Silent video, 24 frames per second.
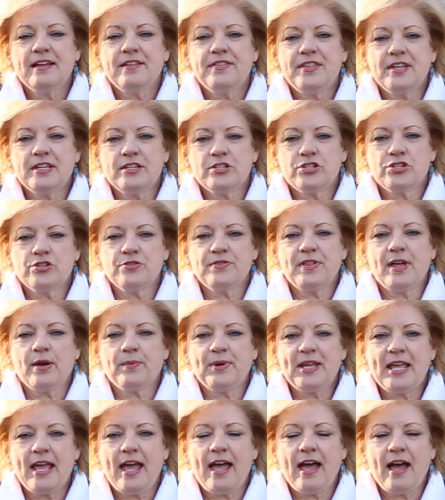the issue that
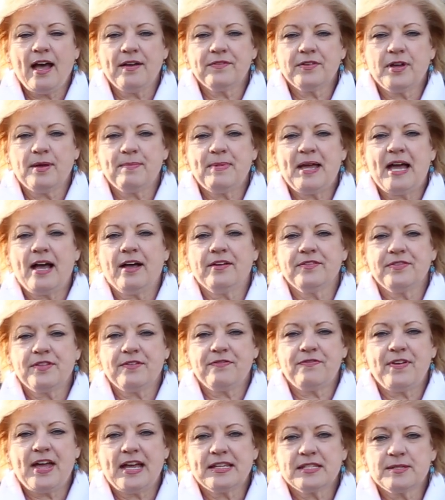we have about the
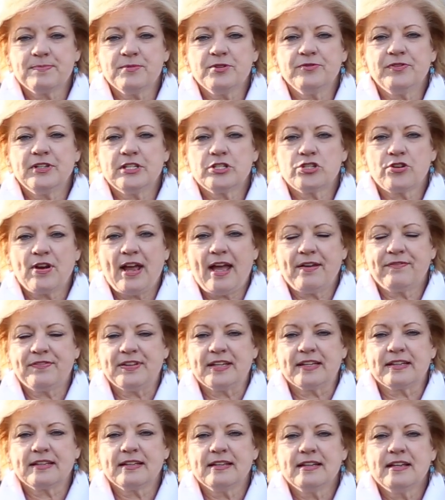fast-moving
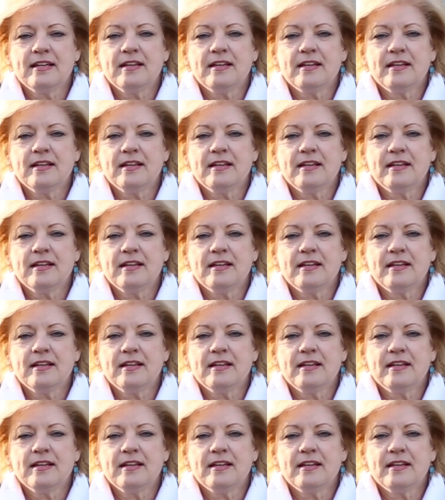traffic